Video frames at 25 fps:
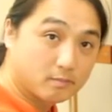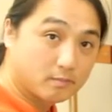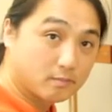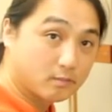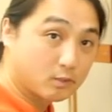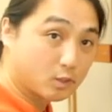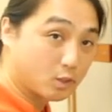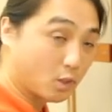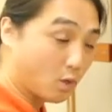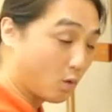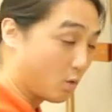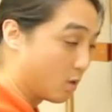
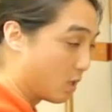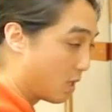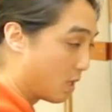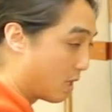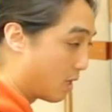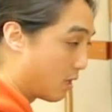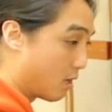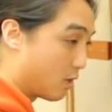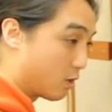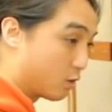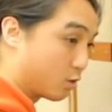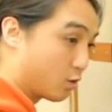So
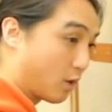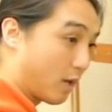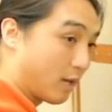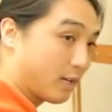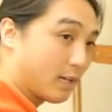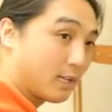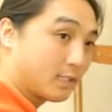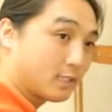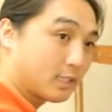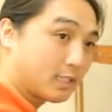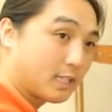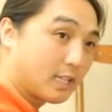try
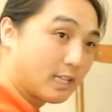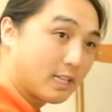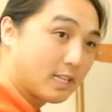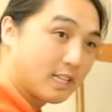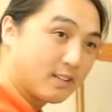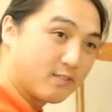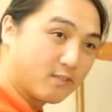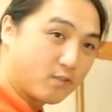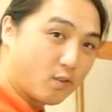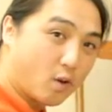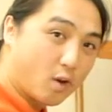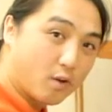not to get
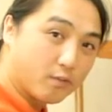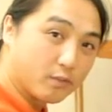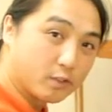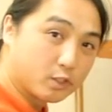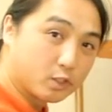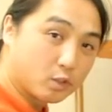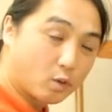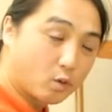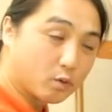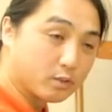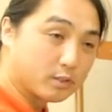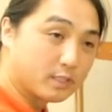involved in
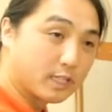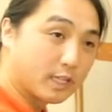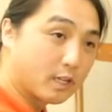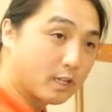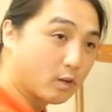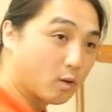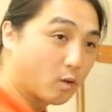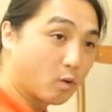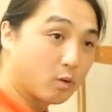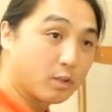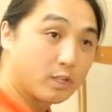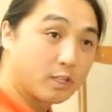the shoulders. They
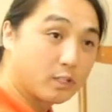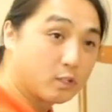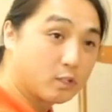are only